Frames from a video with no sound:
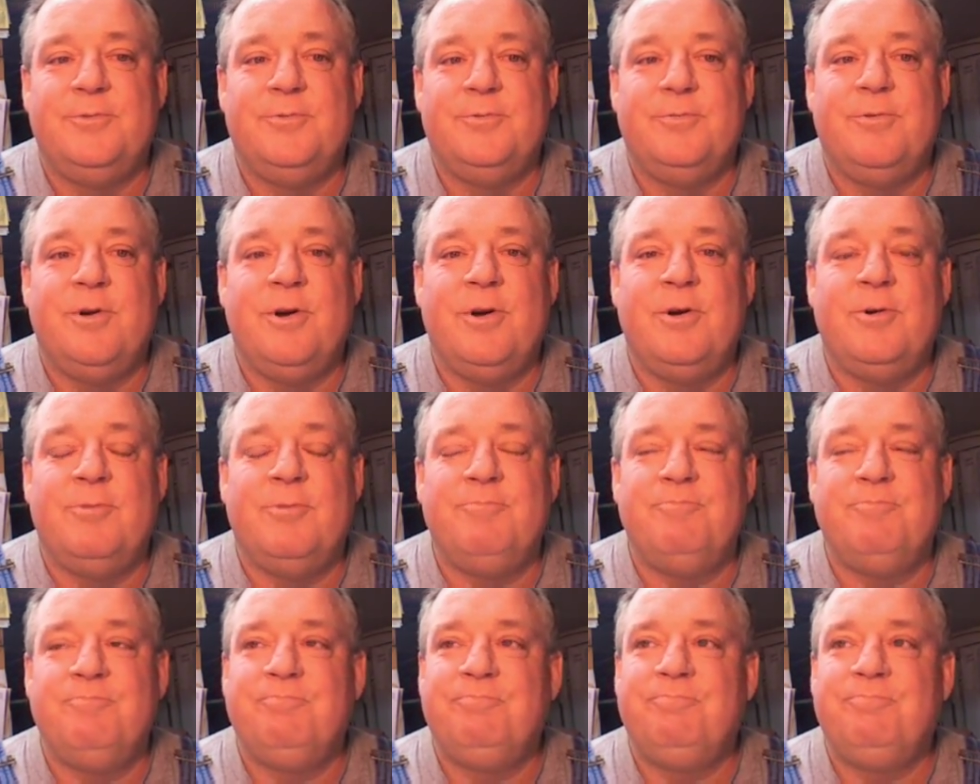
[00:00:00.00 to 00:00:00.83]
Well,
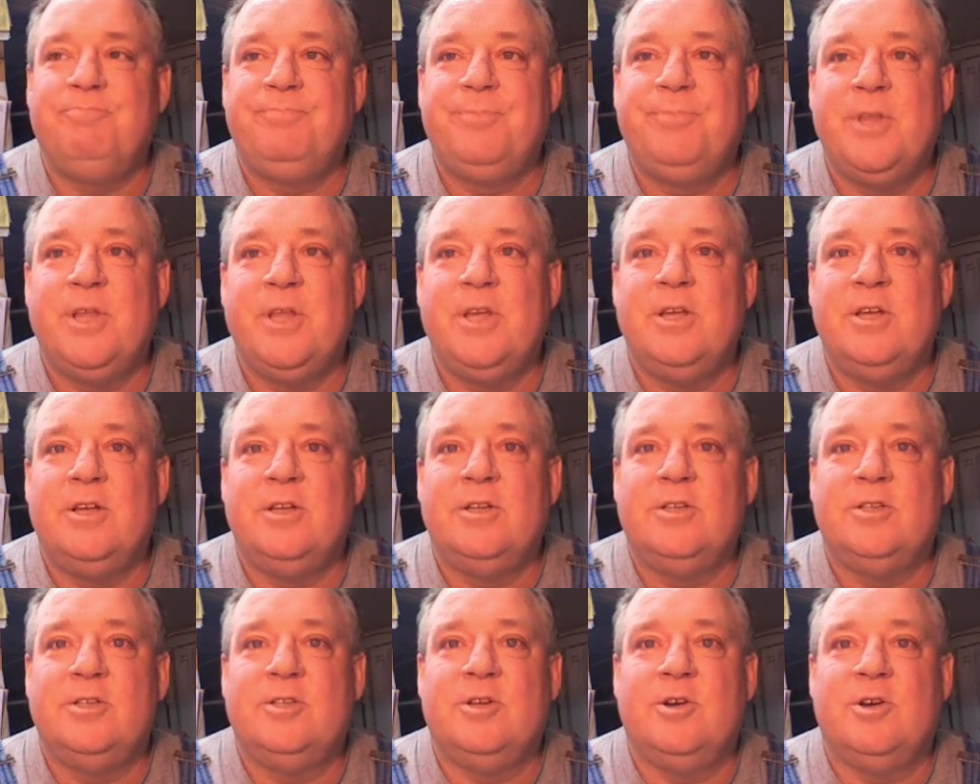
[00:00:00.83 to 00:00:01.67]

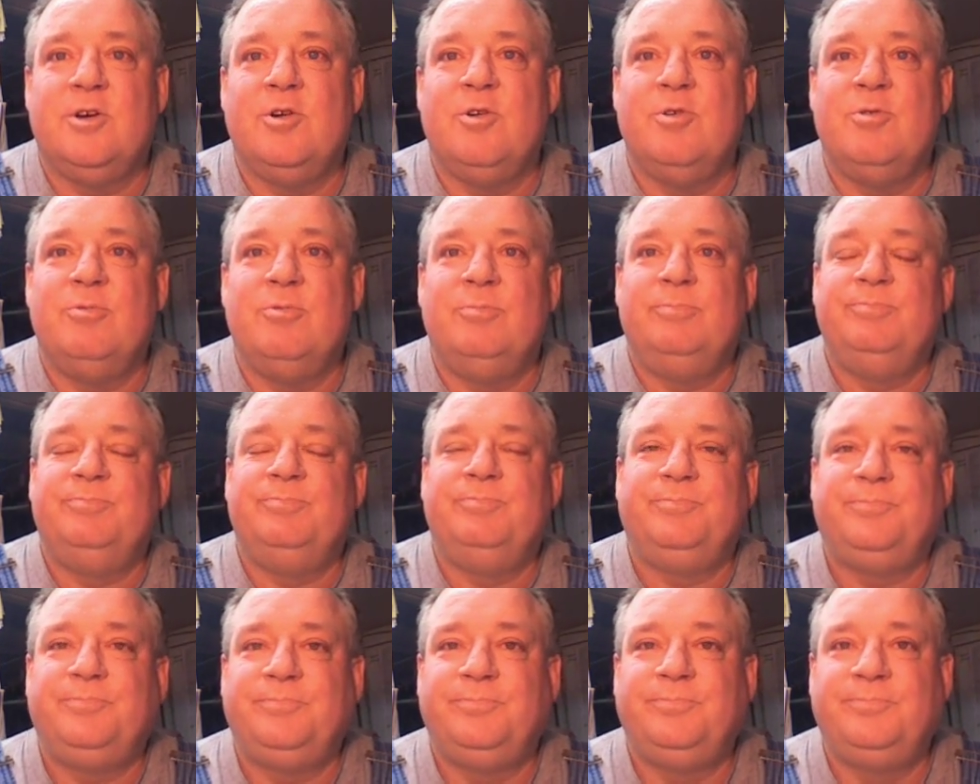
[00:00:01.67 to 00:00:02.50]
so,
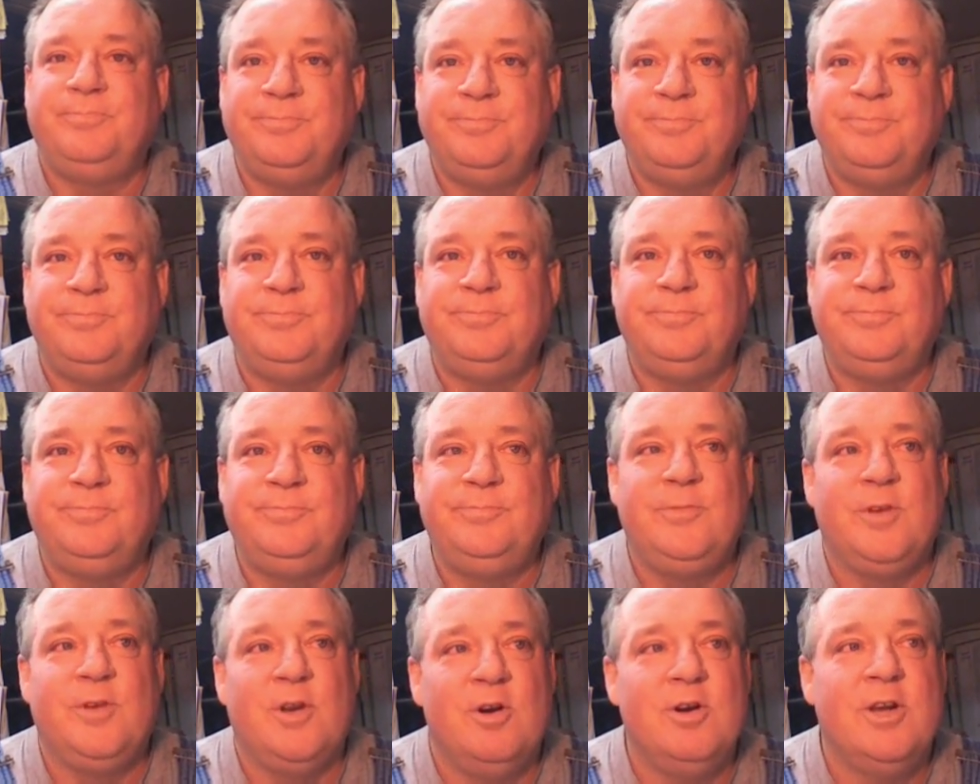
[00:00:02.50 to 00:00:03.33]

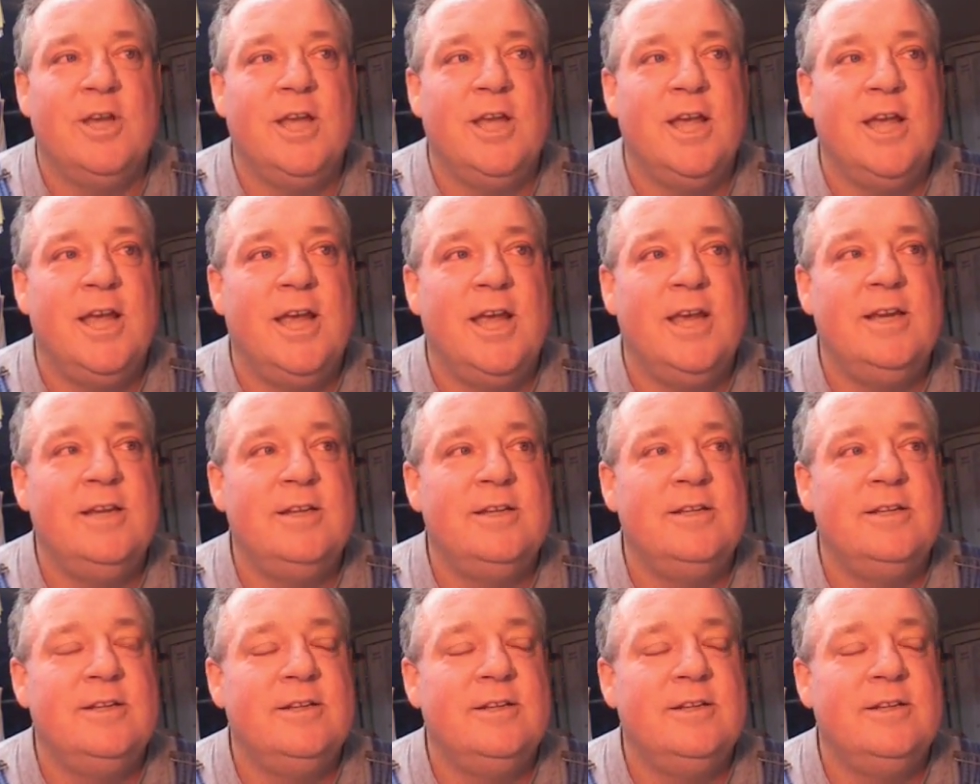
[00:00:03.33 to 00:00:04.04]
okay.